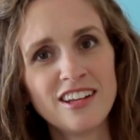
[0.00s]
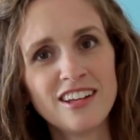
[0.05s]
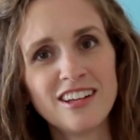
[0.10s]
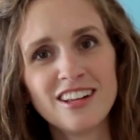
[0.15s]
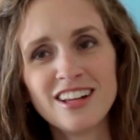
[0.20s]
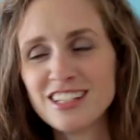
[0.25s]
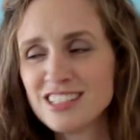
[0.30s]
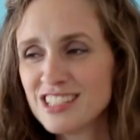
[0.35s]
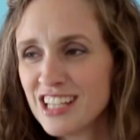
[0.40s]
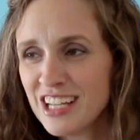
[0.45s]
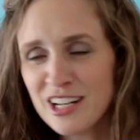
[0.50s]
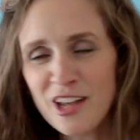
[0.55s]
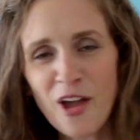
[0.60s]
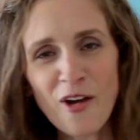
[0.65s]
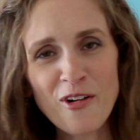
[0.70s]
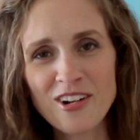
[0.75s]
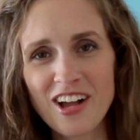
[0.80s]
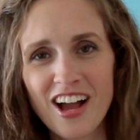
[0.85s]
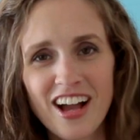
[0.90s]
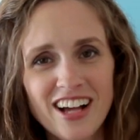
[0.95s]
And I'll say,
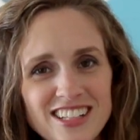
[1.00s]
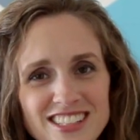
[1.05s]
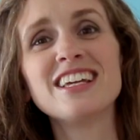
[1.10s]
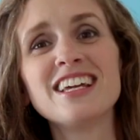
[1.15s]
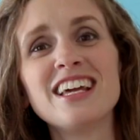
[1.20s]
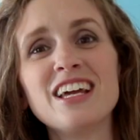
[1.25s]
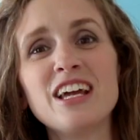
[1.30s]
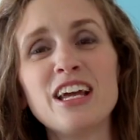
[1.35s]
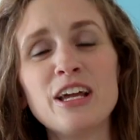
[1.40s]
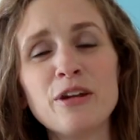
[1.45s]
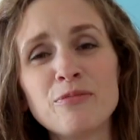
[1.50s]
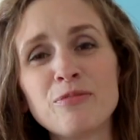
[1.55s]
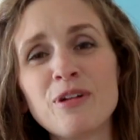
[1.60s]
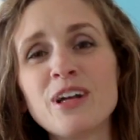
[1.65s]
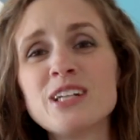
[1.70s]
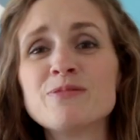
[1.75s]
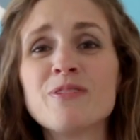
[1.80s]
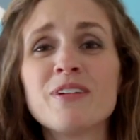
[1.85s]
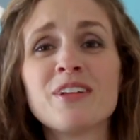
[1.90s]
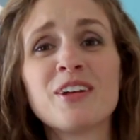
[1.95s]
no, Knox. It, it
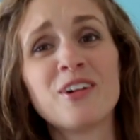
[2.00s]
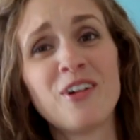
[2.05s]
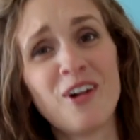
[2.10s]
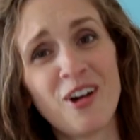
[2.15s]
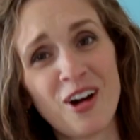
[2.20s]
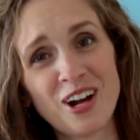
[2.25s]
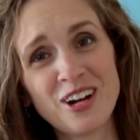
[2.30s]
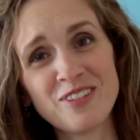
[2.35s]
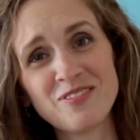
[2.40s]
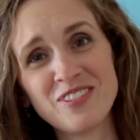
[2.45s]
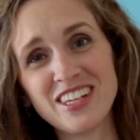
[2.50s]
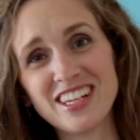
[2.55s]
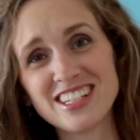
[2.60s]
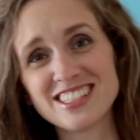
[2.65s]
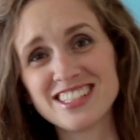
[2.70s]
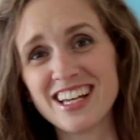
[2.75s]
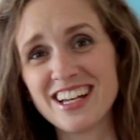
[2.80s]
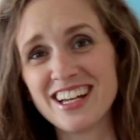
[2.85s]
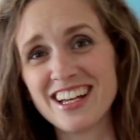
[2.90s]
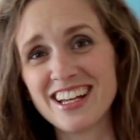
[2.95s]
breaks my little heart
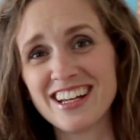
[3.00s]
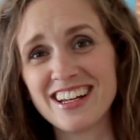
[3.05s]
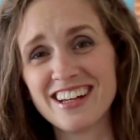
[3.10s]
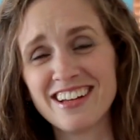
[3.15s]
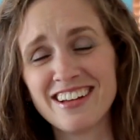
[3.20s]
because I,